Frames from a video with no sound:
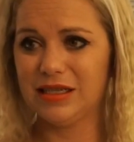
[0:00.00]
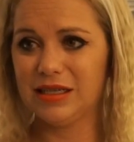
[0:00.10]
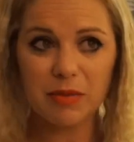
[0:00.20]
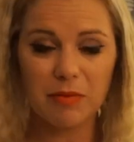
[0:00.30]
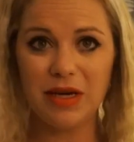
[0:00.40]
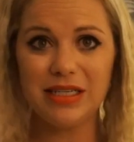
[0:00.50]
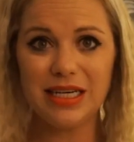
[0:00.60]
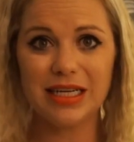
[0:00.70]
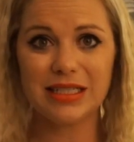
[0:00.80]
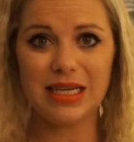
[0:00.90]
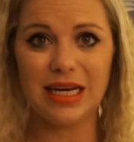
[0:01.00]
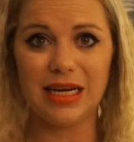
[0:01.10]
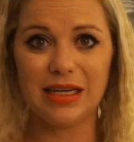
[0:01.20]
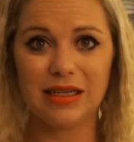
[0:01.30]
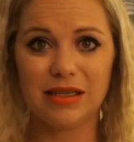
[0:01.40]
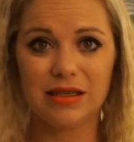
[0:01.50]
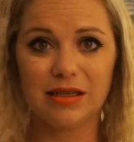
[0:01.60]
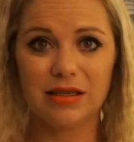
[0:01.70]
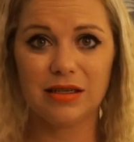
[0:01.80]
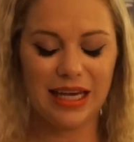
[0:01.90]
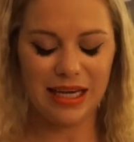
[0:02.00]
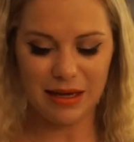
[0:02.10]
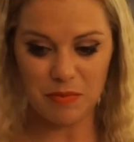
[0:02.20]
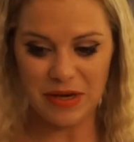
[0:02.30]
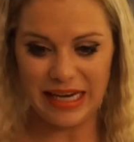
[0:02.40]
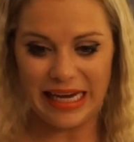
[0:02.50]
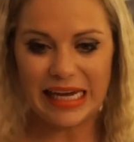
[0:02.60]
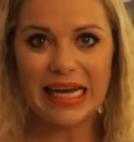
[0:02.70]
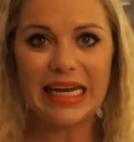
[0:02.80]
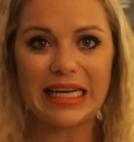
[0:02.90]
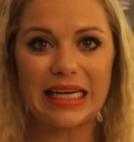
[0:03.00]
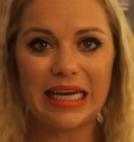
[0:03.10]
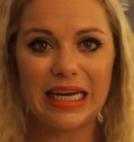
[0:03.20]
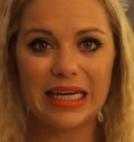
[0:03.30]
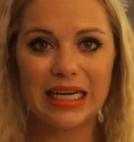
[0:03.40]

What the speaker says: It's my PTSD. It can be hidden